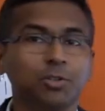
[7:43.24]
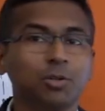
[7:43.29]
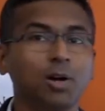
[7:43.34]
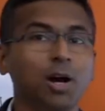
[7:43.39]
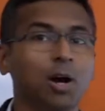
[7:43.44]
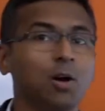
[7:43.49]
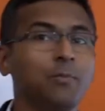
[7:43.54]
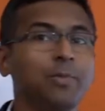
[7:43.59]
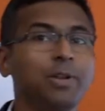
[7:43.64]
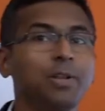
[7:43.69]
know
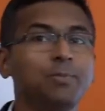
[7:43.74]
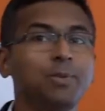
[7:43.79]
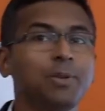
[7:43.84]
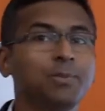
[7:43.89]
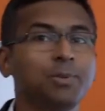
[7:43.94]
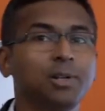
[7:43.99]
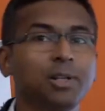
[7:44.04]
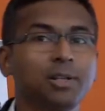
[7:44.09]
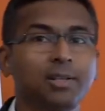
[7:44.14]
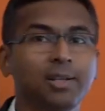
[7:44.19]
how many
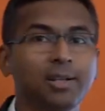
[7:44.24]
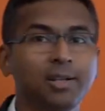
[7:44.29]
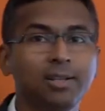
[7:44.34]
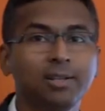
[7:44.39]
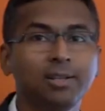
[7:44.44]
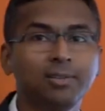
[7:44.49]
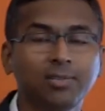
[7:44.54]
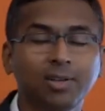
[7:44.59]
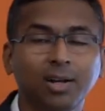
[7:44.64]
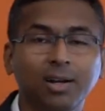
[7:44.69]
people are there in
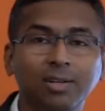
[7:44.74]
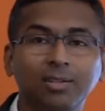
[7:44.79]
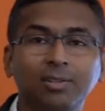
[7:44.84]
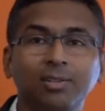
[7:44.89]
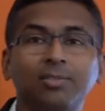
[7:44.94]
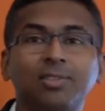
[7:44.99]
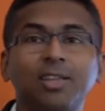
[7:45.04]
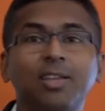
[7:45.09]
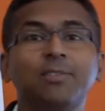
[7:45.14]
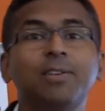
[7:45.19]
this earth?
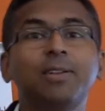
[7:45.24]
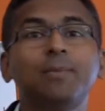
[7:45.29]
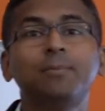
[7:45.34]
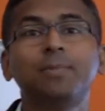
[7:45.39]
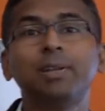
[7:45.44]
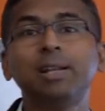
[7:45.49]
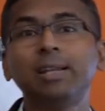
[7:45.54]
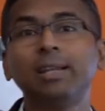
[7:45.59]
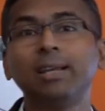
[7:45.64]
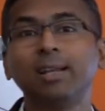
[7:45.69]
7
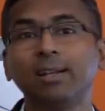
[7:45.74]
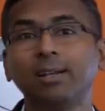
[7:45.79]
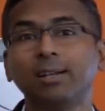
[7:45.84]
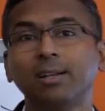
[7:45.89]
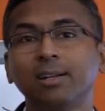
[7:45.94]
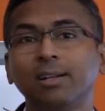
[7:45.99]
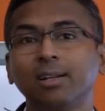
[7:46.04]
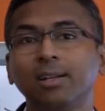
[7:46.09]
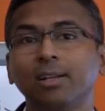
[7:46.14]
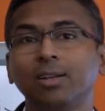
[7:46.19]
billion.
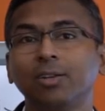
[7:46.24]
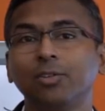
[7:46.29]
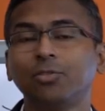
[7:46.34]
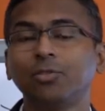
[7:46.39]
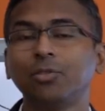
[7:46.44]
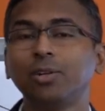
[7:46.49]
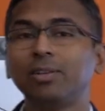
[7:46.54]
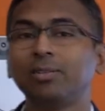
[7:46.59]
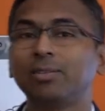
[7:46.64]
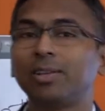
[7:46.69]

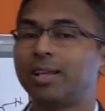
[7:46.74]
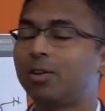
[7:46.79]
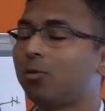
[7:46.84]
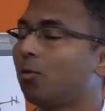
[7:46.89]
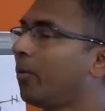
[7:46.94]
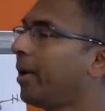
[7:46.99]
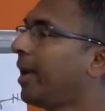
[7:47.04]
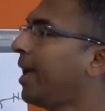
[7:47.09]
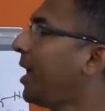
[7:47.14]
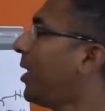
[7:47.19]
So it is like
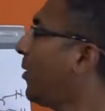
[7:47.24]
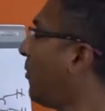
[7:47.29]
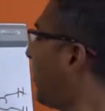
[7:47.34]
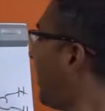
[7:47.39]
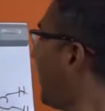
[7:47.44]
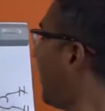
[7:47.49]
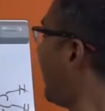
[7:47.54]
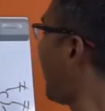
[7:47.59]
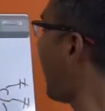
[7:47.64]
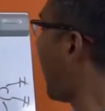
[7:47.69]

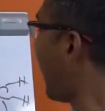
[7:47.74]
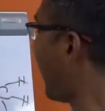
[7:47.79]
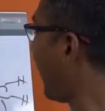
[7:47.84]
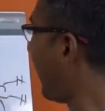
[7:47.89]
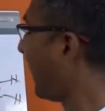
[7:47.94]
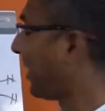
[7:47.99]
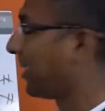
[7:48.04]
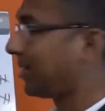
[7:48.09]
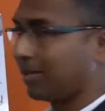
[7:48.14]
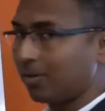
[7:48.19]
way
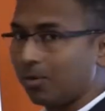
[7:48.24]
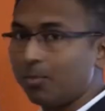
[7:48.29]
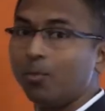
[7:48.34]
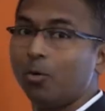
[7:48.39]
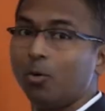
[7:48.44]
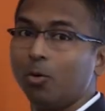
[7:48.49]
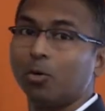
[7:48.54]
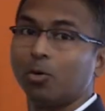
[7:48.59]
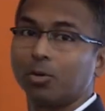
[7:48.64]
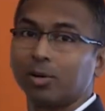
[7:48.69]
ahead,
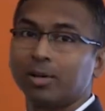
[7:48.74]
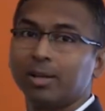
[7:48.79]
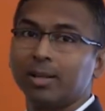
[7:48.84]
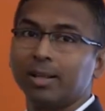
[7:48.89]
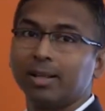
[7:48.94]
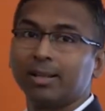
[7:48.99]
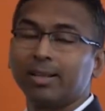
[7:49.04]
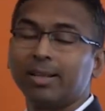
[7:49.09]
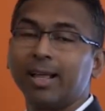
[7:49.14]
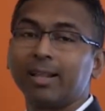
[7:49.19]
more
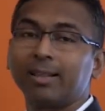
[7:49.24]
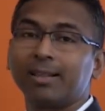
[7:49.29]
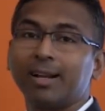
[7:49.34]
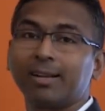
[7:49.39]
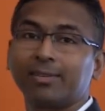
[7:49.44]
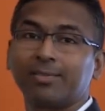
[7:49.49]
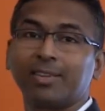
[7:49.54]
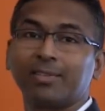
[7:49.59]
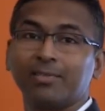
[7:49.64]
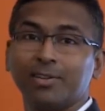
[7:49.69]
than
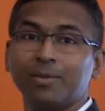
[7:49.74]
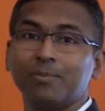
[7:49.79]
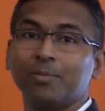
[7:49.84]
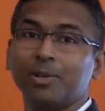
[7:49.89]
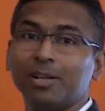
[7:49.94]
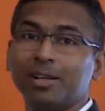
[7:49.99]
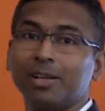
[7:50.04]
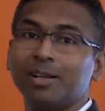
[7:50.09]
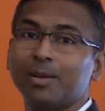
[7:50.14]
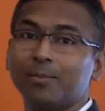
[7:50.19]
that 7
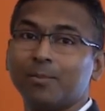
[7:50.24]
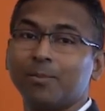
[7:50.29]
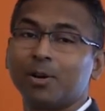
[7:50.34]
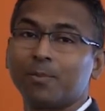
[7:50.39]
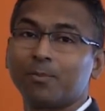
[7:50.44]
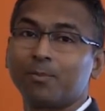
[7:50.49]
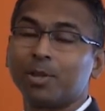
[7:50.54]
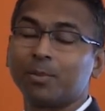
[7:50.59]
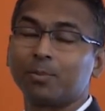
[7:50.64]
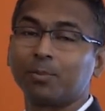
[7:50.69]
billion number
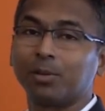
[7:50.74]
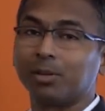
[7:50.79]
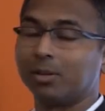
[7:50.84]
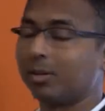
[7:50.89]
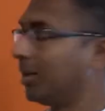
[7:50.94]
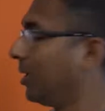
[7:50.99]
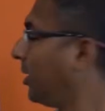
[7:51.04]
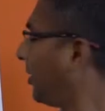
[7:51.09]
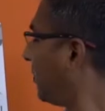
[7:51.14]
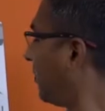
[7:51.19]
of people.
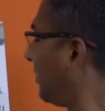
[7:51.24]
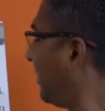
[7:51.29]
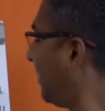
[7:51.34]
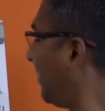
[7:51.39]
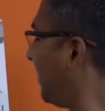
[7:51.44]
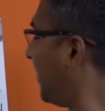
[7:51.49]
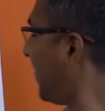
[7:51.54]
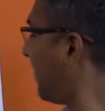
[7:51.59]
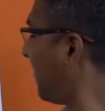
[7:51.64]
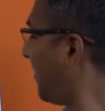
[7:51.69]
So
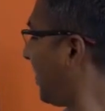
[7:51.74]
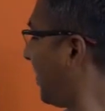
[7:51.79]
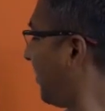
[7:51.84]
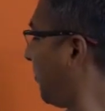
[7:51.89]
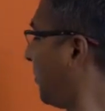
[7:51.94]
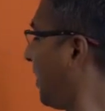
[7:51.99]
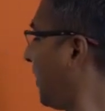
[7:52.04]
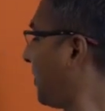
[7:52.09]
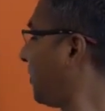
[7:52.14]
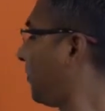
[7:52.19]
this number,
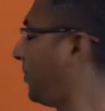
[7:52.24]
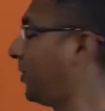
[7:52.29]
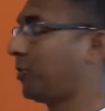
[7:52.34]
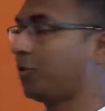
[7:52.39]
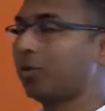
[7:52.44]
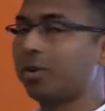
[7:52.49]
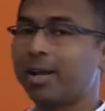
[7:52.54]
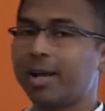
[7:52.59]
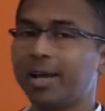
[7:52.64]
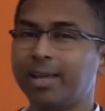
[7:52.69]
if we have to
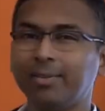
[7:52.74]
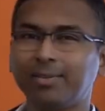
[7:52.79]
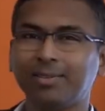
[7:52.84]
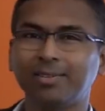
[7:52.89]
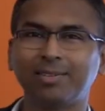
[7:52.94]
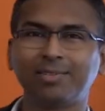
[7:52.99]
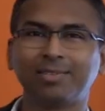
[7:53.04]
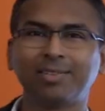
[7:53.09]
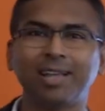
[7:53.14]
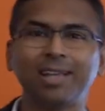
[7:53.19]
visualize,
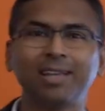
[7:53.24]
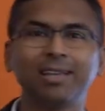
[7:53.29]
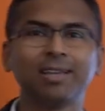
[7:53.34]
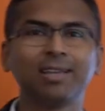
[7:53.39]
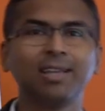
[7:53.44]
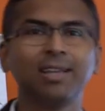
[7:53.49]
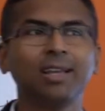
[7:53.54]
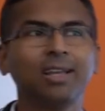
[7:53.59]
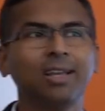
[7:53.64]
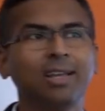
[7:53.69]
this is
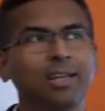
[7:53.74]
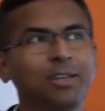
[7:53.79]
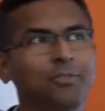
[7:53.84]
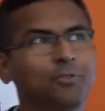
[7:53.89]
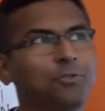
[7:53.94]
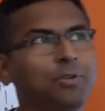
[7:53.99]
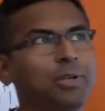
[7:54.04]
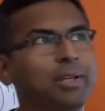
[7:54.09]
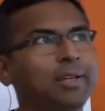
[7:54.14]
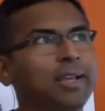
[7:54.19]
like
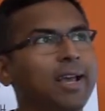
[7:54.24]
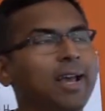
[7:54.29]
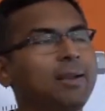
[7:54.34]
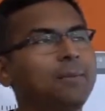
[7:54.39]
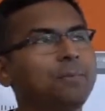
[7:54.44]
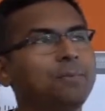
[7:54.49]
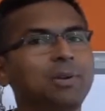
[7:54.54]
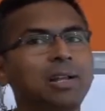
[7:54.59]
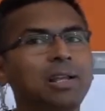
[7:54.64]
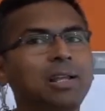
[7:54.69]
if we
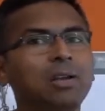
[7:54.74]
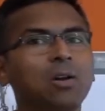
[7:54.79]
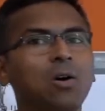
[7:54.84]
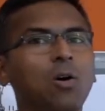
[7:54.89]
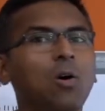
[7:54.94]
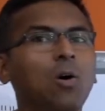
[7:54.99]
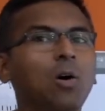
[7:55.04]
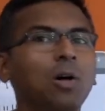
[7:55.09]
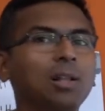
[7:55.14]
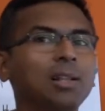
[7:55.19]
can bring
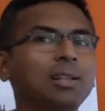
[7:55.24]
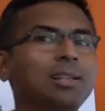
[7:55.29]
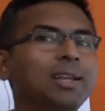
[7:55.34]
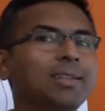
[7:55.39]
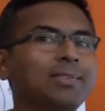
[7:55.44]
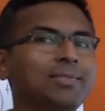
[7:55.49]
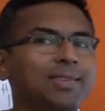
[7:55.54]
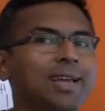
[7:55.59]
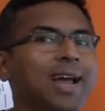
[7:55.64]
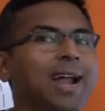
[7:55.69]
all
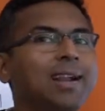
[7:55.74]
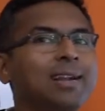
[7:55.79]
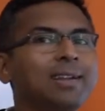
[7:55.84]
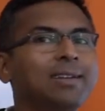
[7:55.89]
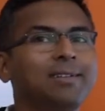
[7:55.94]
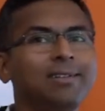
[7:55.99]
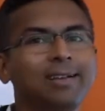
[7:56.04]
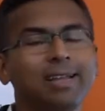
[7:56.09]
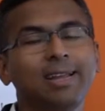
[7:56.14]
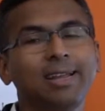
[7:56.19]
the
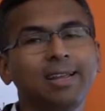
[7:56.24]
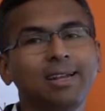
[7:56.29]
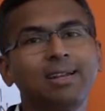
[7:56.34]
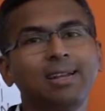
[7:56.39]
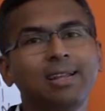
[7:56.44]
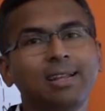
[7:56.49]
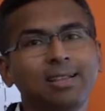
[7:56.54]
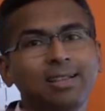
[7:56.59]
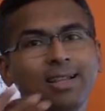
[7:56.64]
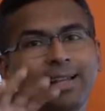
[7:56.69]
sand grain
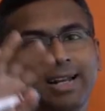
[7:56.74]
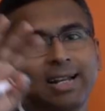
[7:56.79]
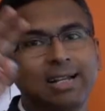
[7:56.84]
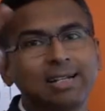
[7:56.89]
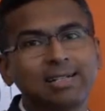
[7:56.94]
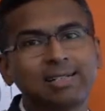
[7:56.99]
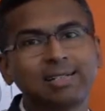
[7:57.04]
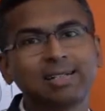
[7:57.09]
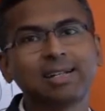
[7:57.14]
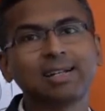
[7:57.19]
in the
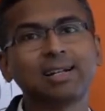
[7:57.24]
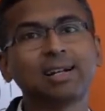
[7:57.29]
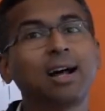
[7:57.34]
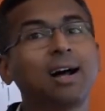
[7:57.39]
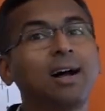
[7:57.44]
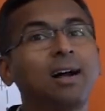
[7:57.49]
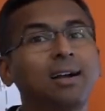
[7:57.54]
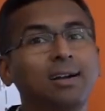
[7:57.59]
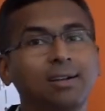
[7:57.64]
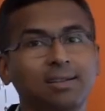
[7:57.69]
entire
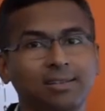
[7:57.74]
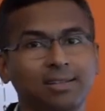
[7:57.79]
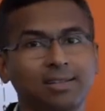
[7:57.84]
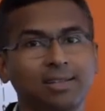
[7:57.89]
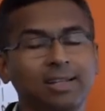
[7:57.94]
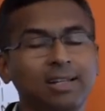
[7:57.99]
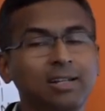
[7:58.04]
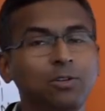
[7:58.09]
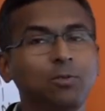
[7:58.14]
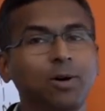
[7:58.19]

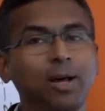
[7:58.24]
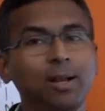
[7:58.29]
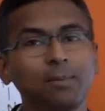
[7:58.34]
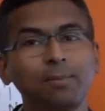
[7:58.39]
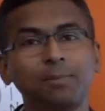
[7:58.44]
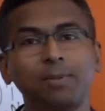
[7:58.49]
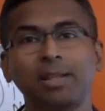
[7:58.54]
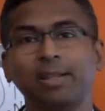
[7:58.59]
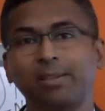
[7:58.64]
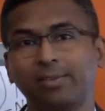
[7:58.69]
earth in one
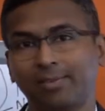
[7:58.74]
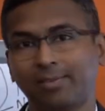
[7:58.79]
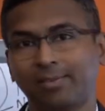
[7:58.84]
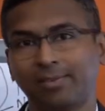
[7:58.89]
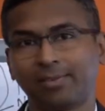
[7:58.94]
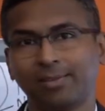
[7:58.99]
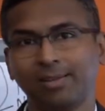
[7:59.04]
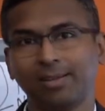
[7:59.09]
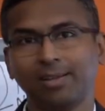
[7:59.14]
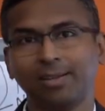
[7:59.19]

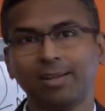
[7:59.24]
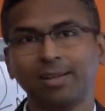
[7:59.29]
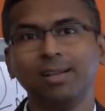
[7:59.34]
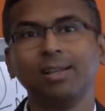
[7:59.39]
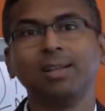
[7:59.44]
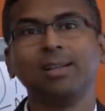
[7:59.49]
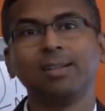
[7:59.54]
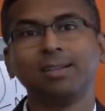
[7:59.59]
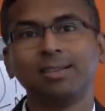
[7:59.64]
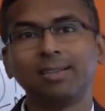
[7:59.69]
place,
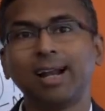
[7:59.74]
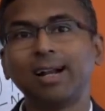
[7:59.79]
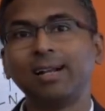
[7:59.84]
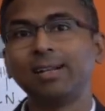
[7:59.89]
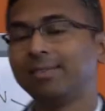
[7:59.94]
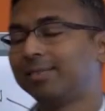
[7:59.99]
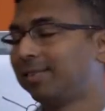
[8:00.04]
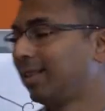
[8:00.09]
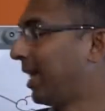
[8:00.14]
that is